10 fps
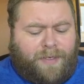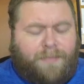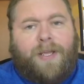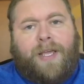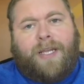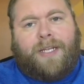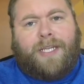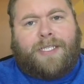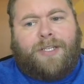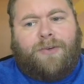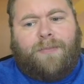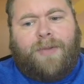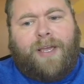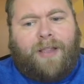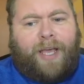being a decent human
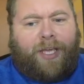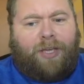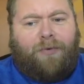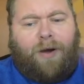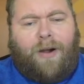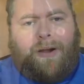being like you are.